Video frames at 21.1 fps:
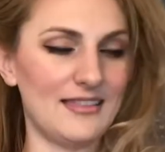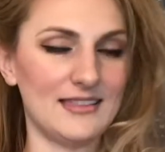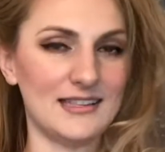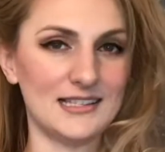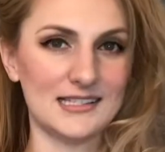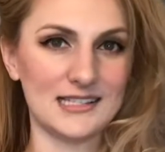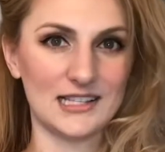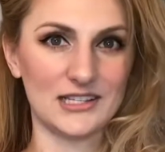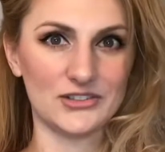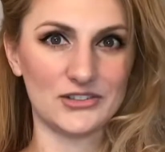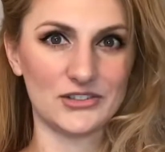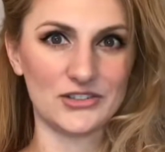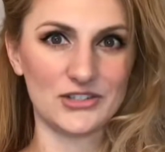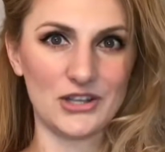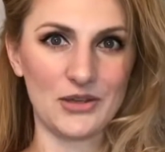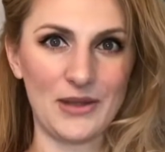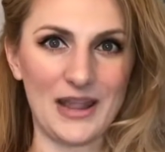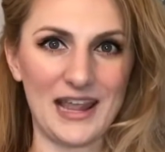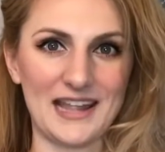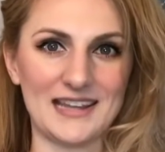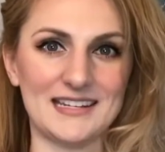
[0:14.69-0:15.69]
These things are so
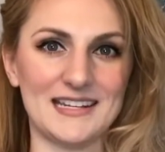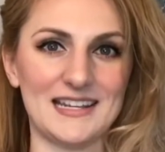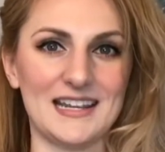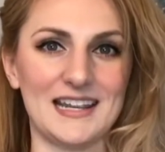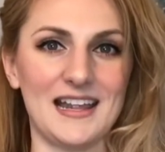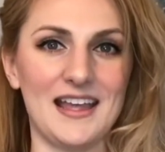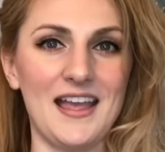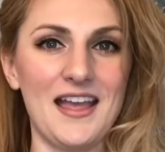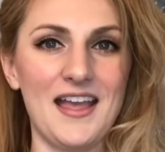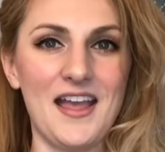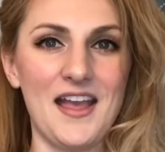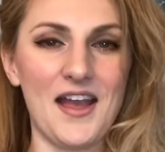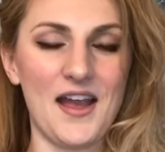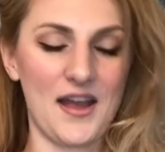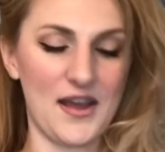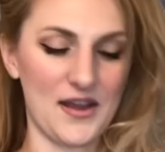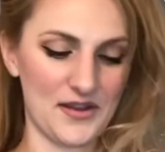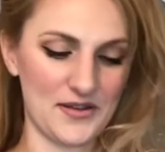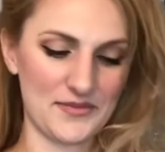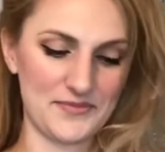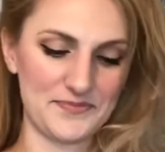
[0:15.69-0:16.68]
handy.
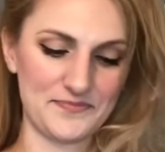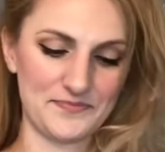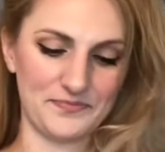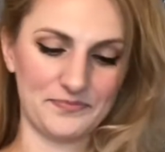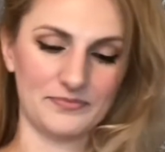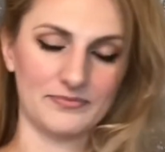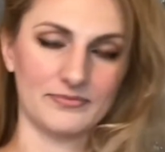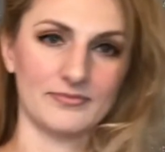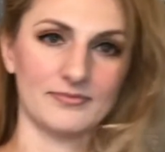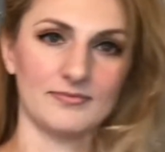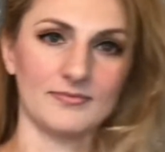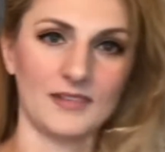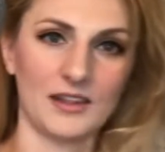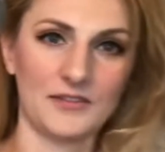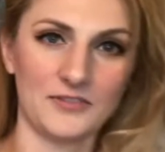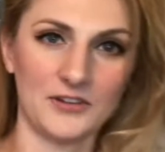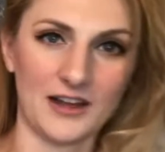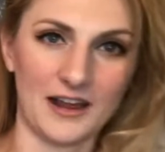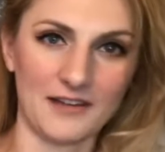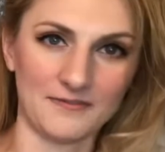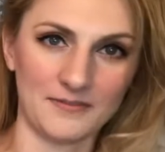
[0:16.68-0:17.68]
Um, if
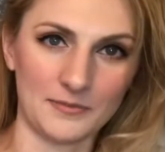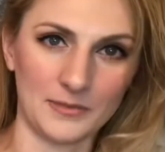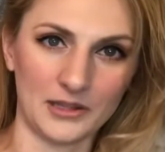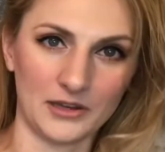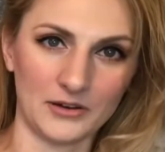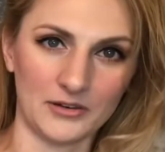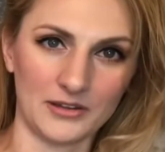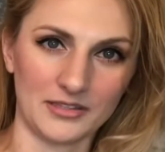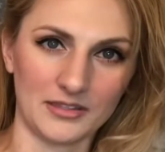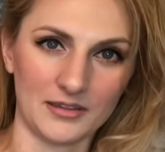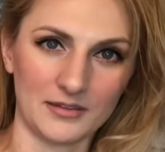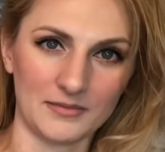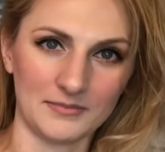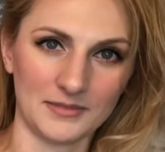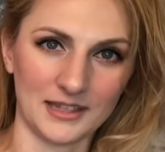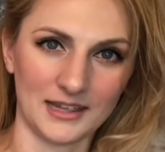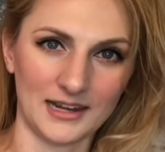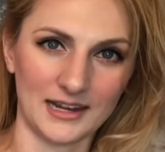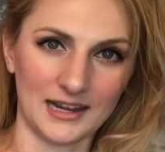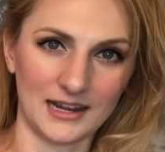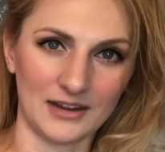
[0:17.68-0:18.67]
you're not familiar with them,
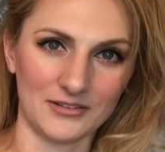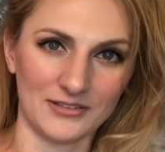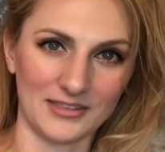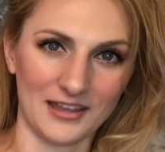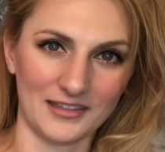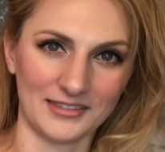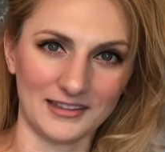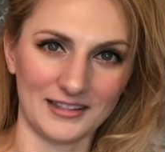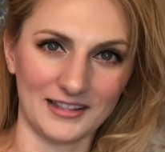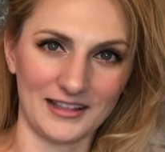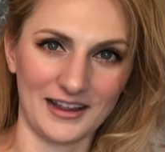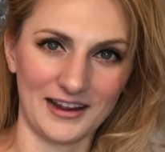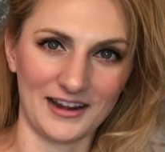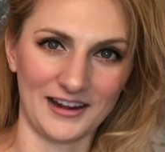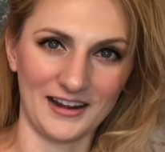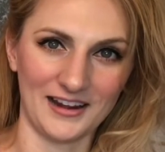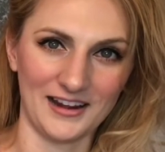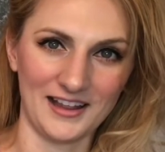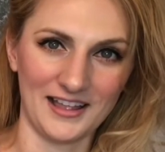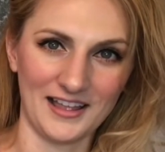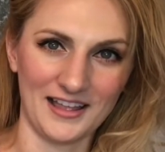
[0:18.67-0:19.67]
can I get it without the
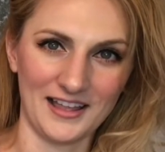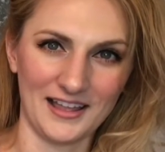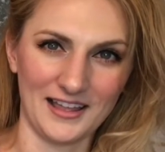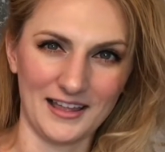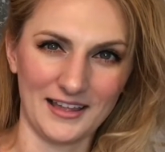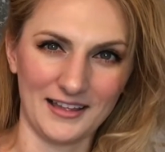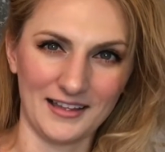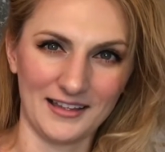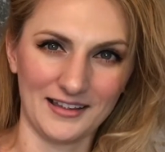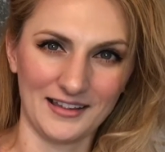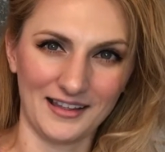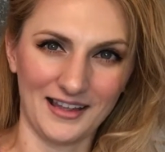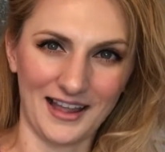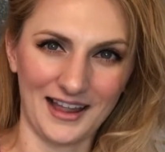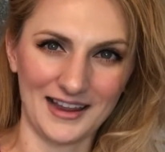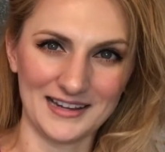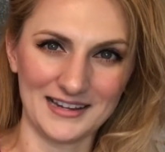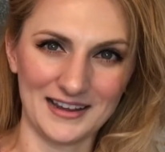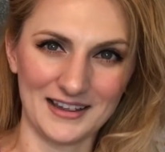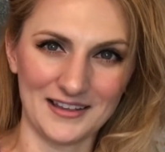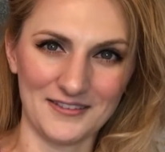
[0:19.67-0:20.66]
glare?
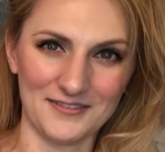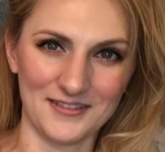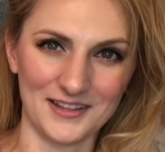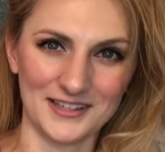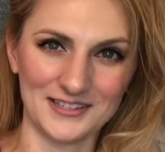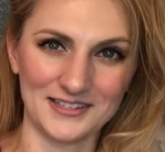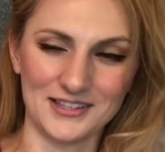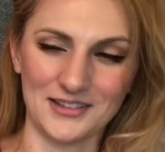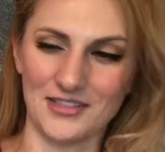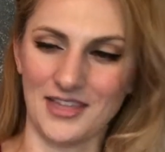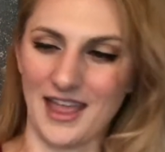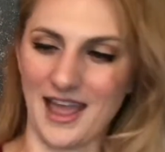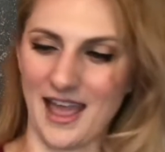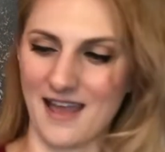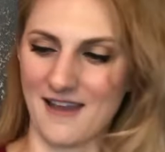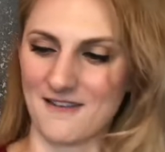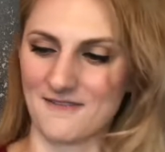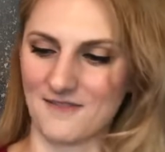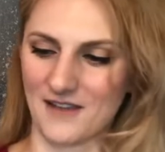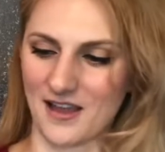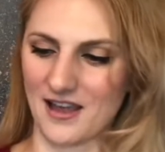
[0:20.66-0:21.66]
Kind of. So they
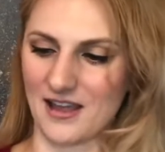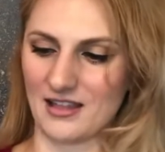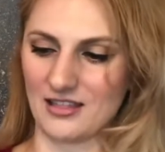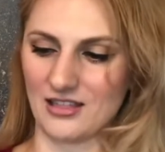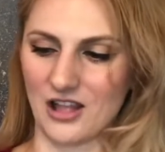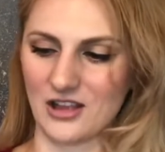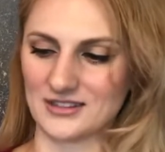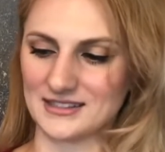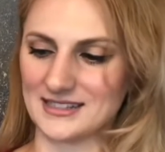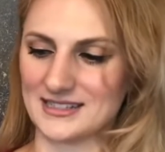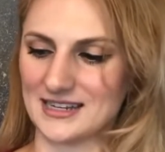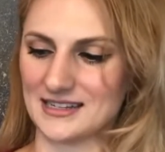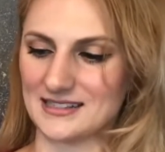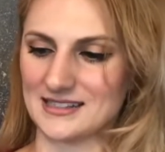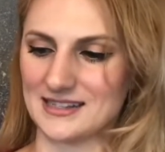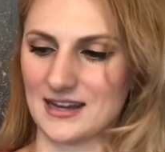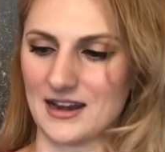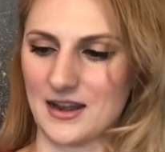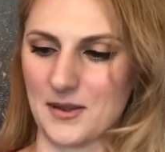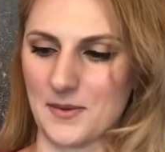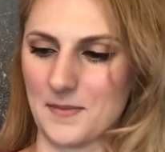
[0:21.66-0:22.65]
have uh, long sticks
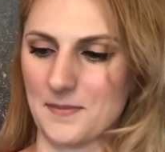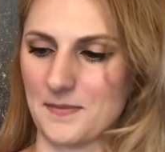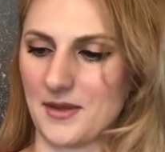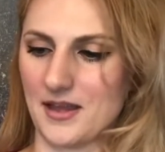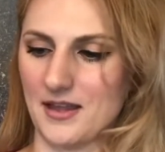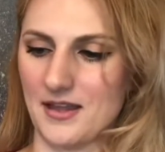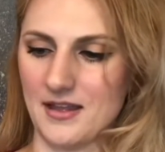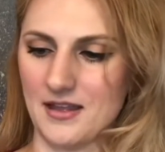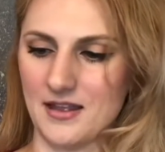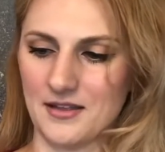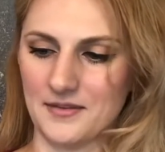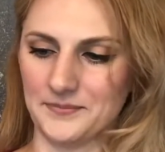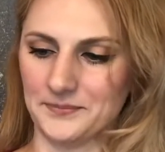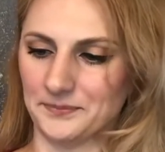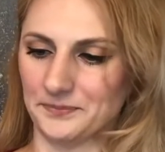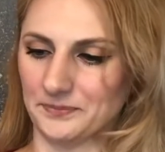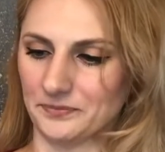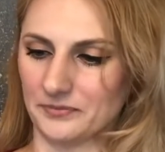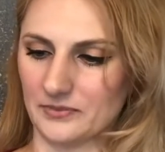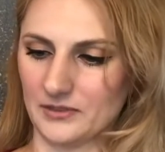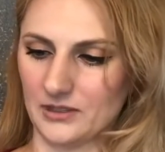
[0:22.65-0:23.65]
in them,
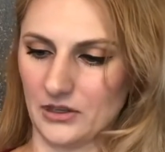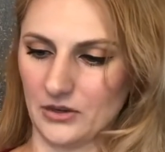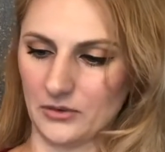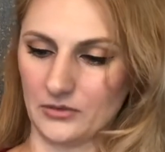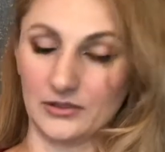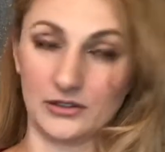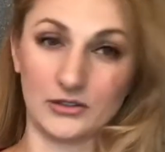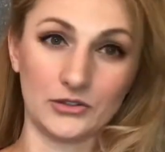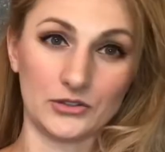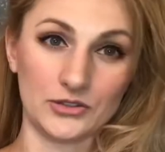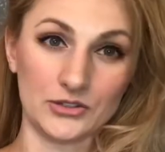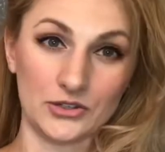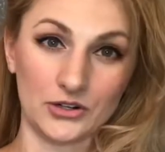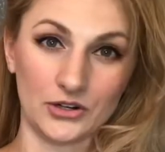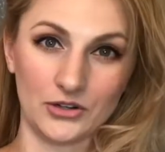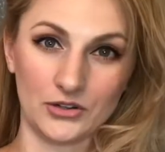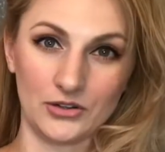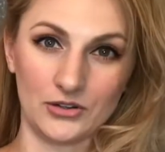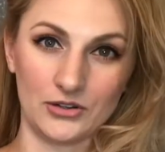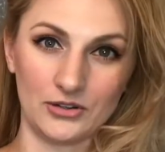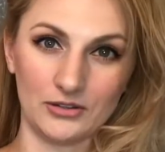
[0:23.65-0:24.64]
you know, little
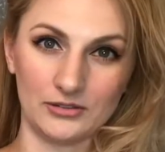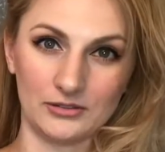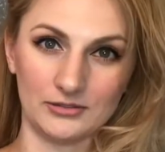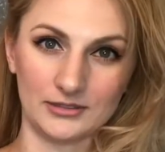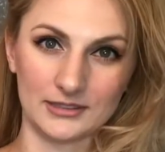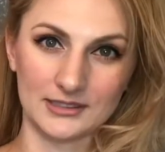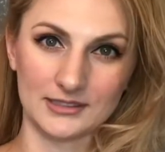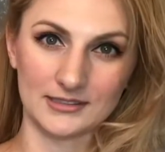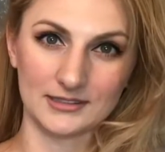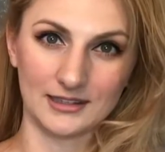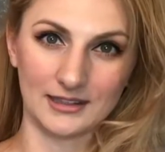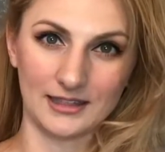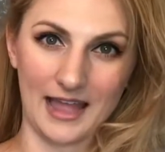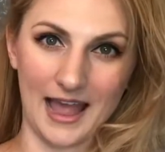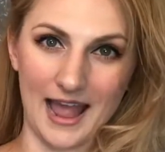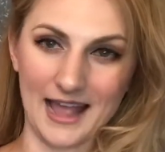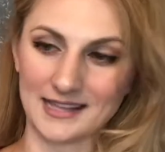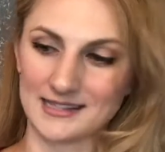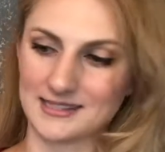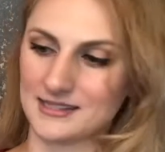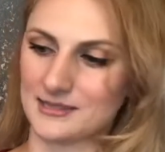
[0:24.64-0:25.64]
circles,
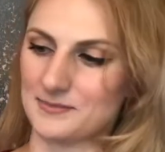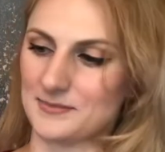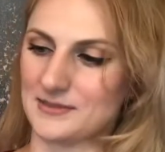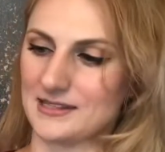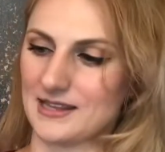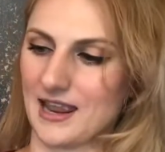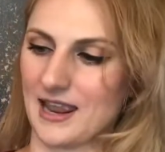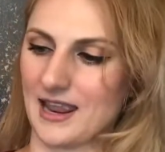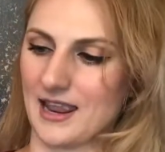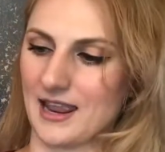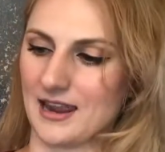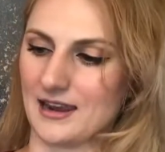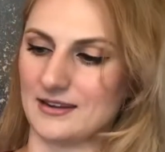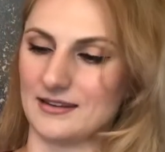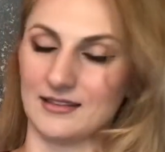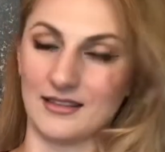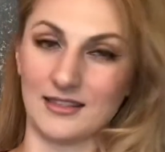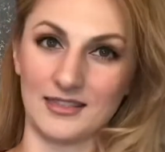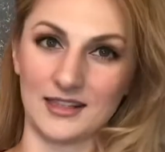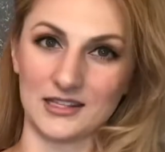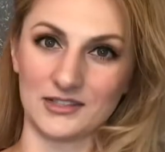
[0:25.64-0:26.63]
clasps, and
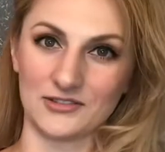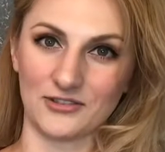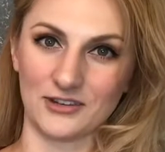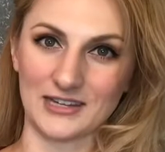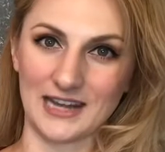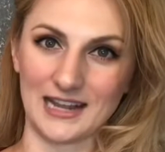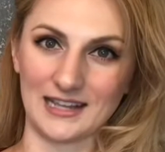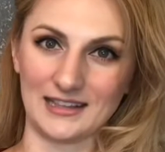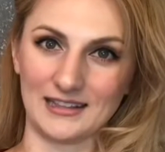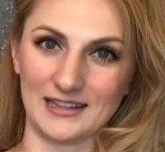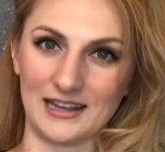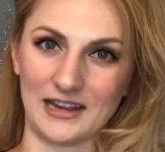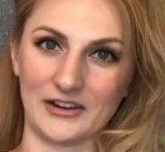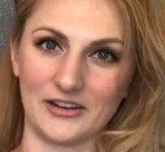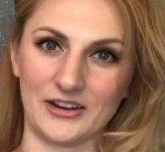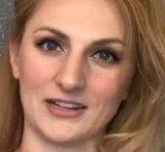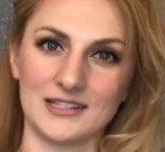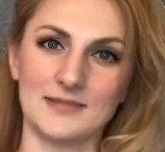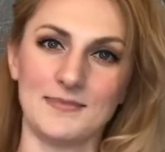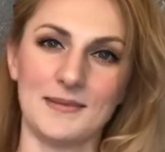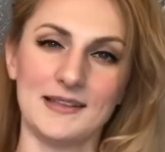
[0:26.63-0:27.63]
the things for dangly
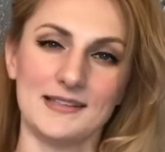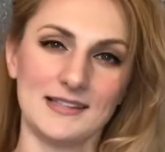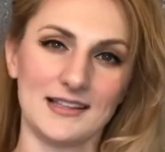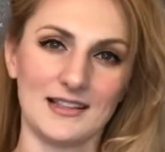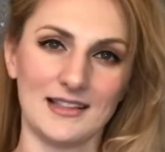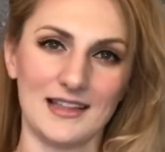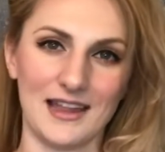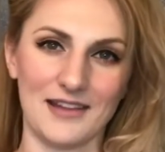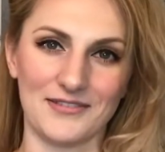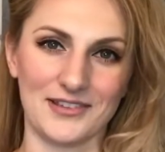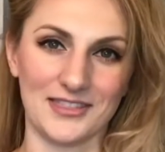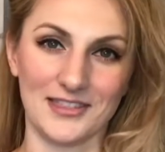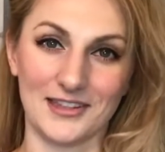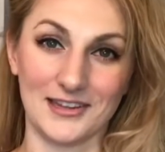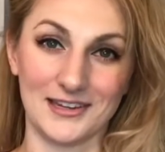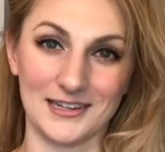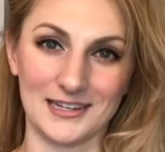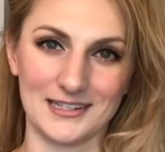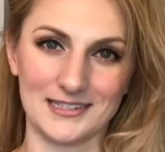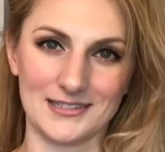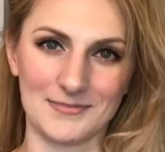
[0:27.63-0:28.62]
earrings. Basically everything you
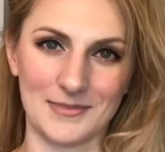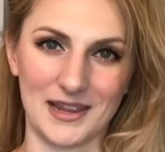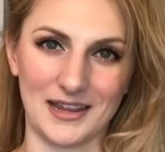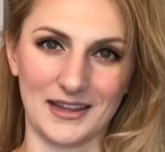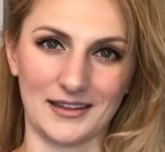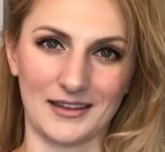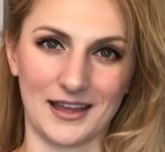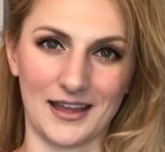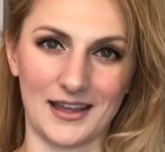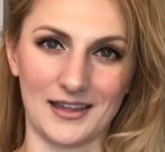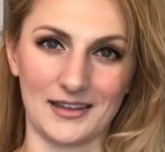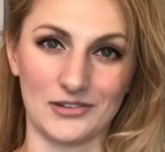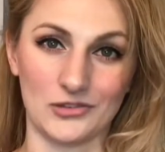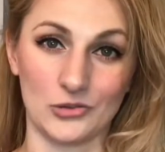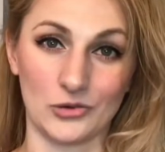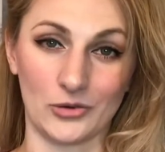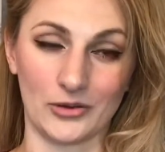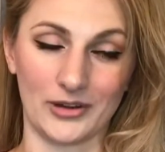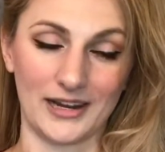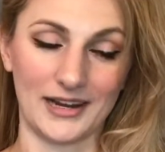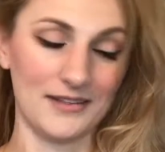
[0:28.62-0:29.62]
need to make uh,
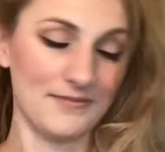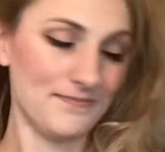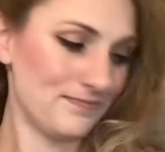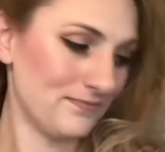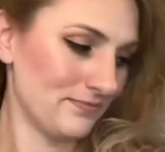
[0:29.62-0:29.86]
jewelry.